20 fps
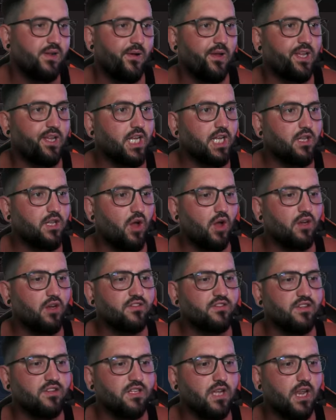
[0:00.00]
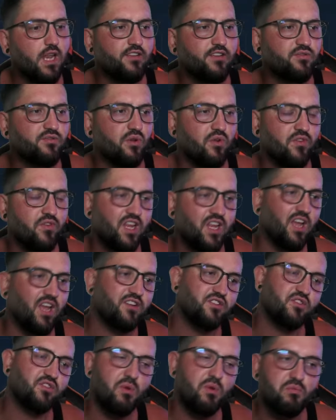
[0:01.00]
And then honestly, the last one over here, I
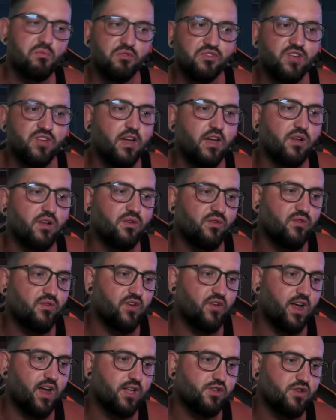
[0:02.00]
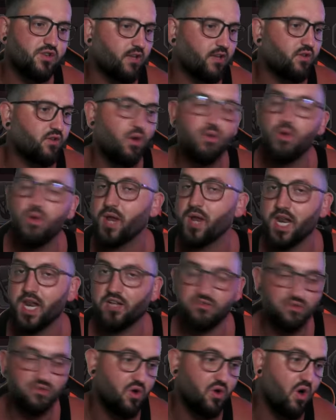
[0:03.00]
just went with Cycle of Revenge. I don't know what
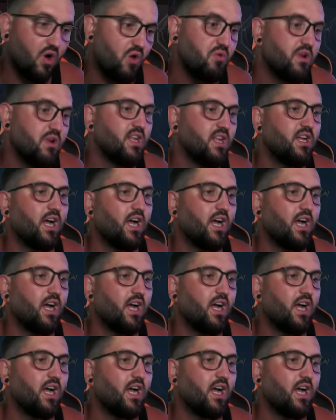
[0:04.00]
else to go.